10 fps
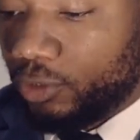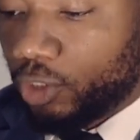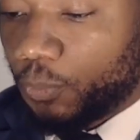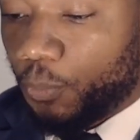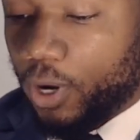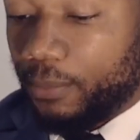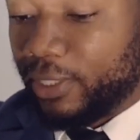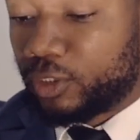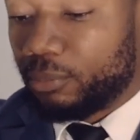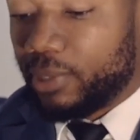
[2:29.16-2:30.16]
Just pour in
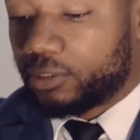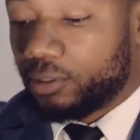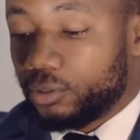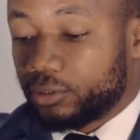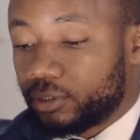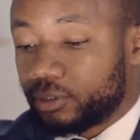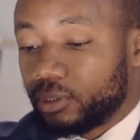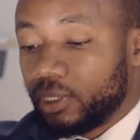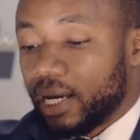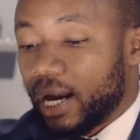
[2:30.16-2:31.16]
my tomatoes
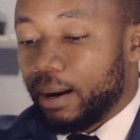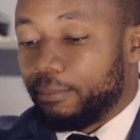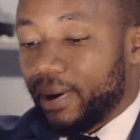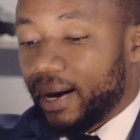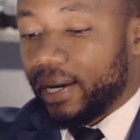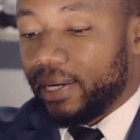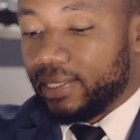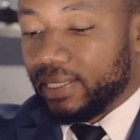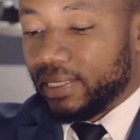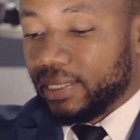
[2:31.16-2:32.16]
and my
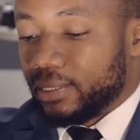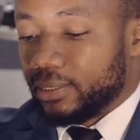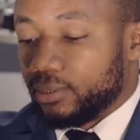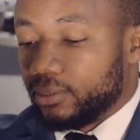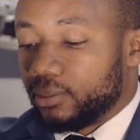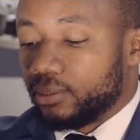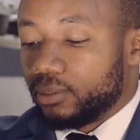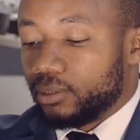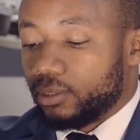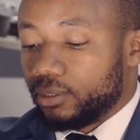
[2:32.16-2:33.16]

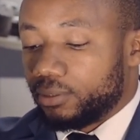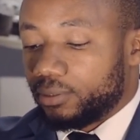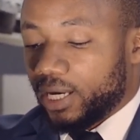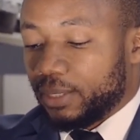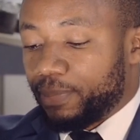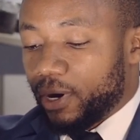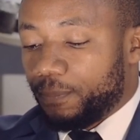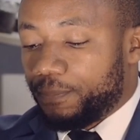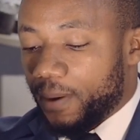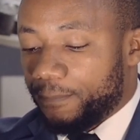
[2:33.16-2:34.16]
red
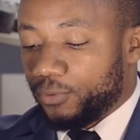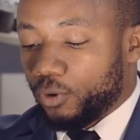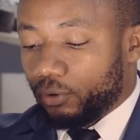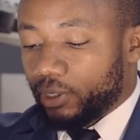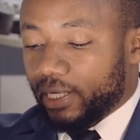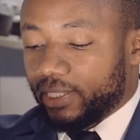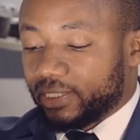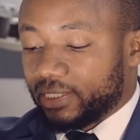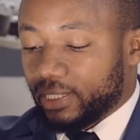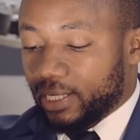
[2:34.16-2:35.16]
bell pepper. No,
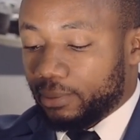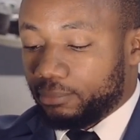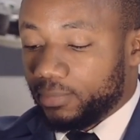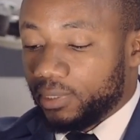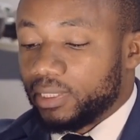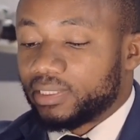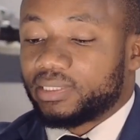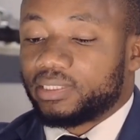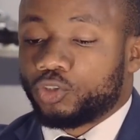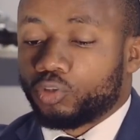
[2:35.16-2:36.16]
this is
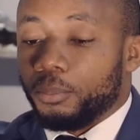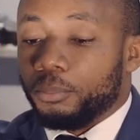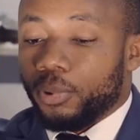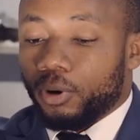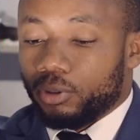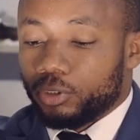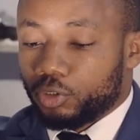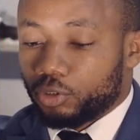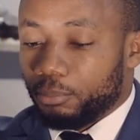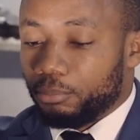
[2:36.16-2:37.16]
shombo.
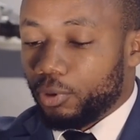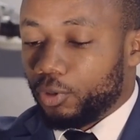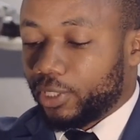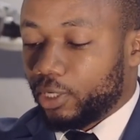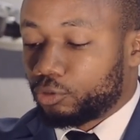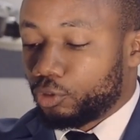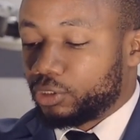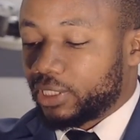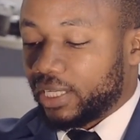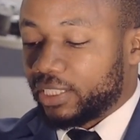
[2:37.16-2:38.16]
You can also
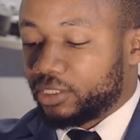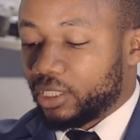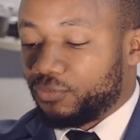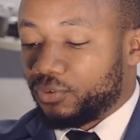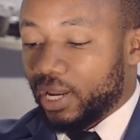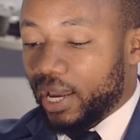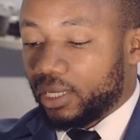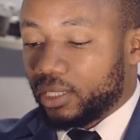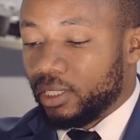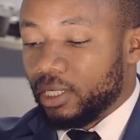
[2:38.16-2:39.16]
use that and share if you
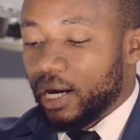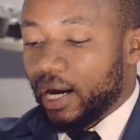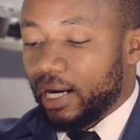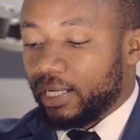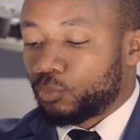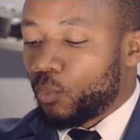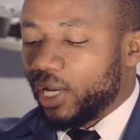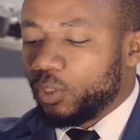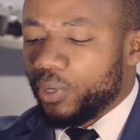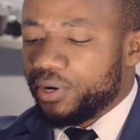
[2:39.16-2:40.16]
like.
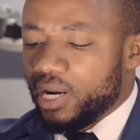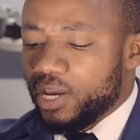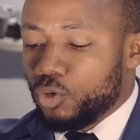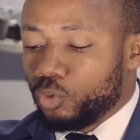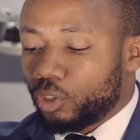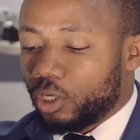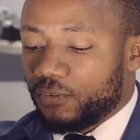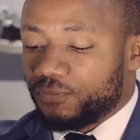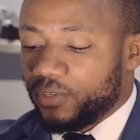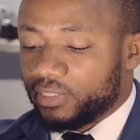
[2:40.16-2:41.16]
Why do we really use
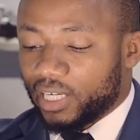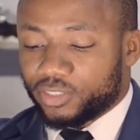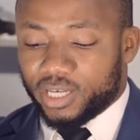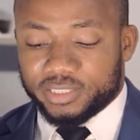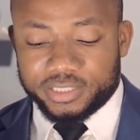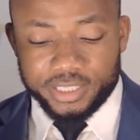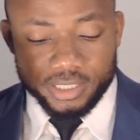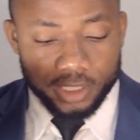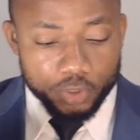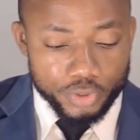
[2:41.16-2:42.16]
all of these? As
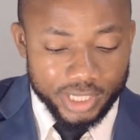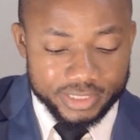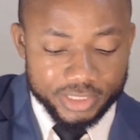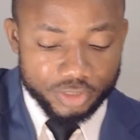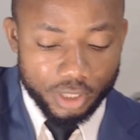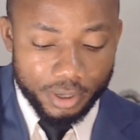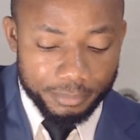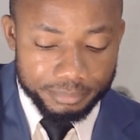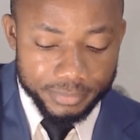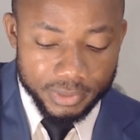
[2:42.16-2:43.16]
you can see
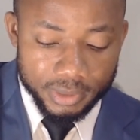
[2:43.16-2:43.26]
some